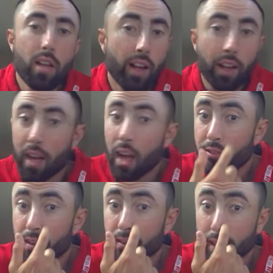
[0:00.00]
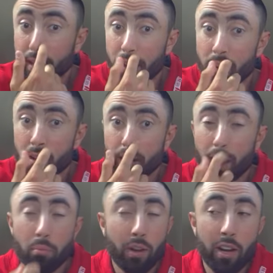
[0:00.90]
I got confidence secondary
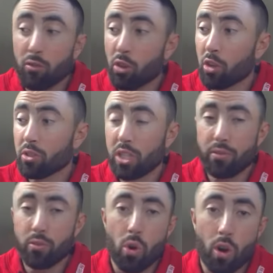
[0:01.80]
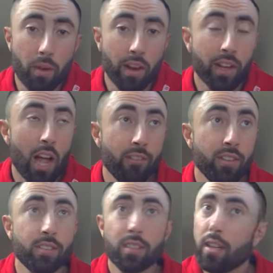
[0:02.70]
again playing a really good receiving core, but I got
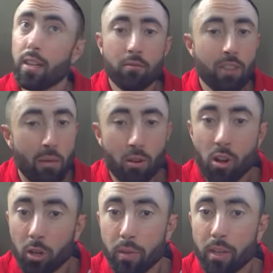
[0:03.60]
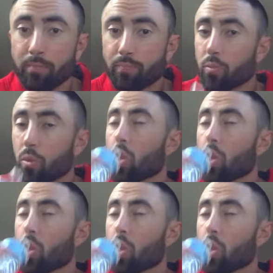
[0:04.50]
confidence. Our Longerbeam.